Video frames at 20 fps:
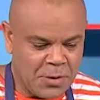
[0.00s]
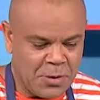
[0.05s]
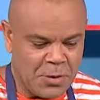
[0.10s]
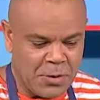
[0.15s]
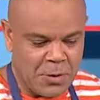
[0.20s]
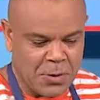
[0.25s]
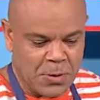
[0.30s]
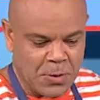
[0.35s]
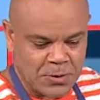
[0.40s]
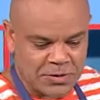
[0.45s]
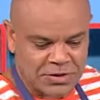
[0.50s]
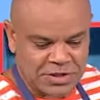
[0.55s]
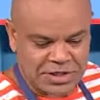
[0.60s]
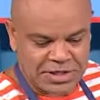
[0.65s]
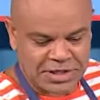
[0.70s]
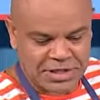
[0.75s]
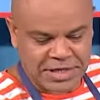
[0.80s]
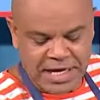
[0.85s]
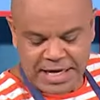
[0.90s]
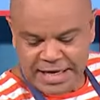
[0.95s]
Oh,
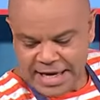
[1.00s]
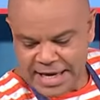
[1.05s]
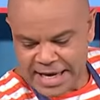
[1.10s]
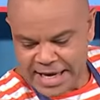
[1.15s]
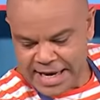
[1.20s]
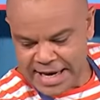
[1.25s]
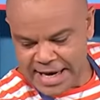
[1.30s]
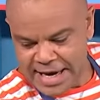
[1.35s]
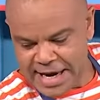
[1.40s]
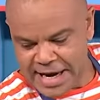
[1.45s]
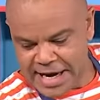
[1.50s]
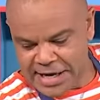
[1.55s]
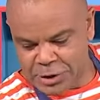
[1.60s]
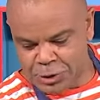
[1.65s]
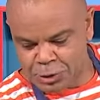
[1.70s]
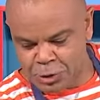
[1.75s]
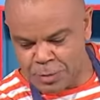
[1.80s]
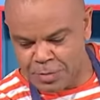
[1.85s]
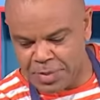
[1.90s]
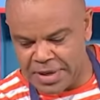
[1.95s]
sticky,
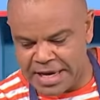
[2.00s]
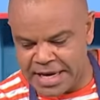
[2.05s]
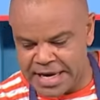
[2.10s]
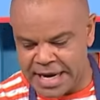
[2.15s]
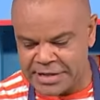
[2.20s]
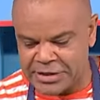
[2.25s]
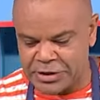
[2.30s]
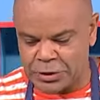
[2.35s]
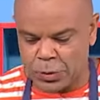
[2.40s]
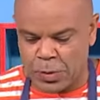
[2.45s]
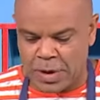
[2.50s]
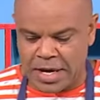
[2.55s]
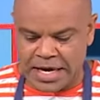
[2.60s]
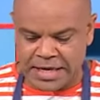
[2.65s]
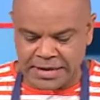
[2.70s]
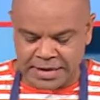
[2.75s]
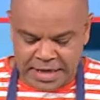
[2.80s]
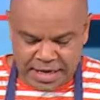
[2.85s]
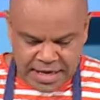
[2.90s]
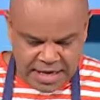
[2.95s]
drippy, and
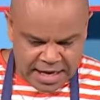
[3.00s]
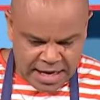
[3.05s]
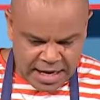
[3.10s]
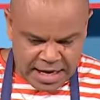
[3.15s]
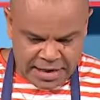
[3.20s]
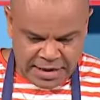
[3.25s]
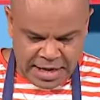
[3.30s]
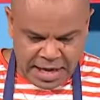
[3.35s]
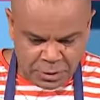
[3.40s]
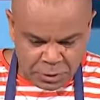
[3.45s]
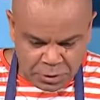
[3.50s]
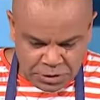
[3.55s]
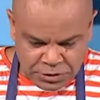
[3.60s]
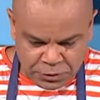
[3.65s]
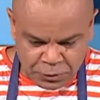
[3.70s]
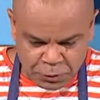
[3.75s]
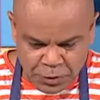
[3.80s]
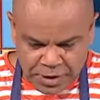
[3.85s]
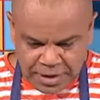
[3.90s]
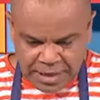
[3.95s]
sweet. That
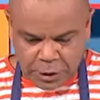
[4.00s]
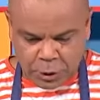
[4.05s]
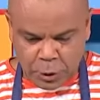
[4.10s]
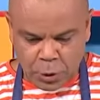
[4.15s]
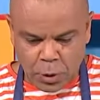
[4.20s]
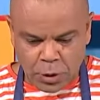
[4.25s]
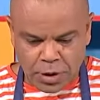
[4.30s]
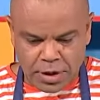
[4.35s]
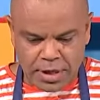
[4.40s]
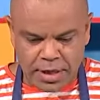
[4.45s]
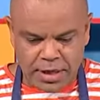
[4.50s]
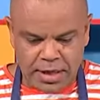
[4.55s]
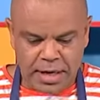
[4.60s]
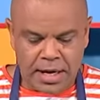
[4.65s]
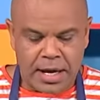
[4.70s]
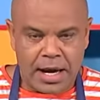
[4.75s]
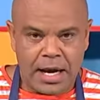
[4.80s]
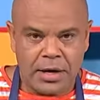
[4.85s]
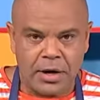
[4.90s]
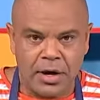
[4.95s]
looks really good, and
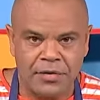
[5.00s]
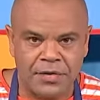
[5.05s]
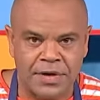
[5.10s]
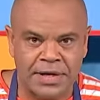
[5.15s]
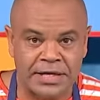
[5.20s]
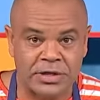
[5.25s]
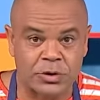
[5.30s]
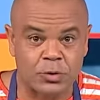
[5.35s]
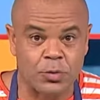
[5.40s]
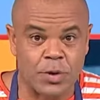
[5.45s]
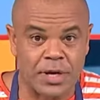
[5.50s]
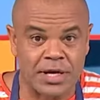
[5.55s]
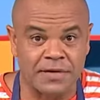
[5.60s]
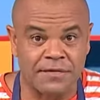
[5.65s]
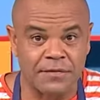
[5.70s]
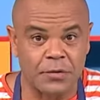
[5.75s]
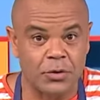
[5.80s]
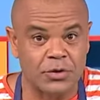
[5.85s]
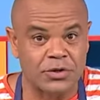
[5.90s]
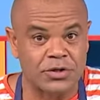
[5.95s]
I think it's ready
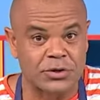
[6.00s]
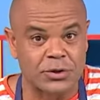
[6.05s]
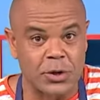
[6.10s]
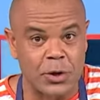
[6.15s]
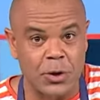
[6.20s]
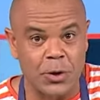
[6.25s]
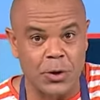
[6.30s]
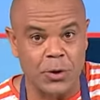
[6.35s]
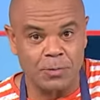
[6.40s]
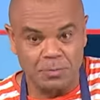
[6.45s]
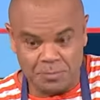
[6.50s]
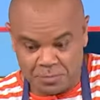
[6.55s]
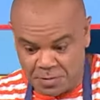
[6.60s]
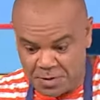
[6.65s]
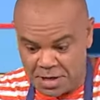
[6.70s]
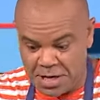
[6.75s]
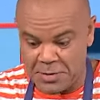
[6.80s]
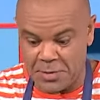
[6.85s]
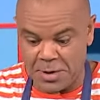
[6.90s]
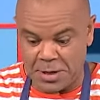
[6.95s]
for a stir.
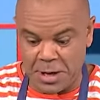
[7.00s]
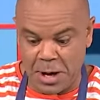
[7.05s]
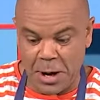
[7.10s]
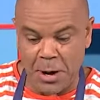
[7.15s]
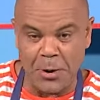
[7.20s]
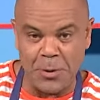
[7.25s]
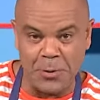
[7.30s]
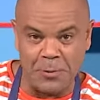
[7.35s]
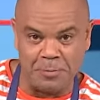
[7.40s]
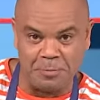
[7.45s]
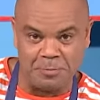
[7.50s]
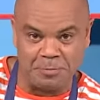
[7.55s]
Here we go.